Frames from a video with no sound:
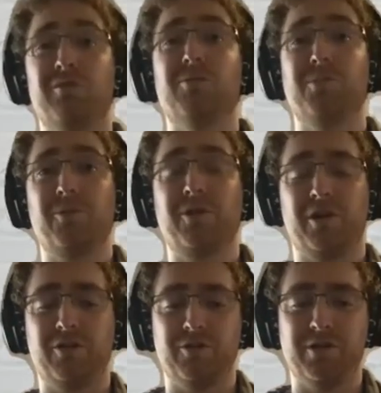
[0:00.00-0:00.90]
We've probably got a
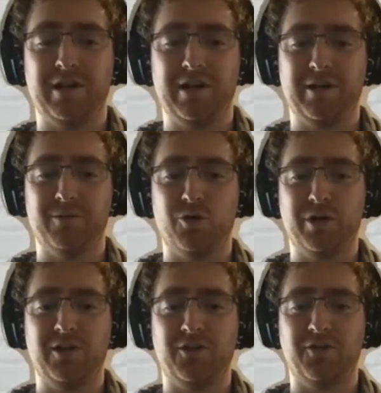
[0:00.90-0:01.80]
good
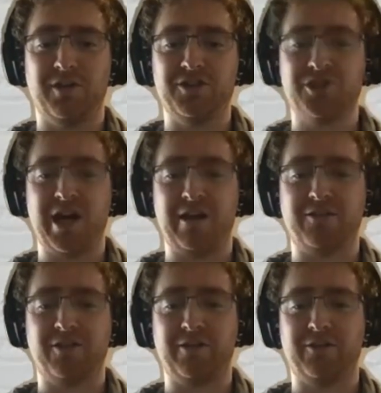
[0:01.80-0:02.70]
audience for this chat,
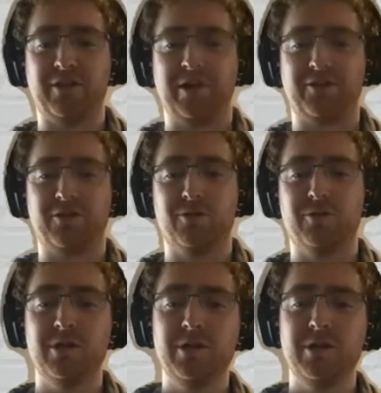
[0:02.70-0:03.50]
so that's cool.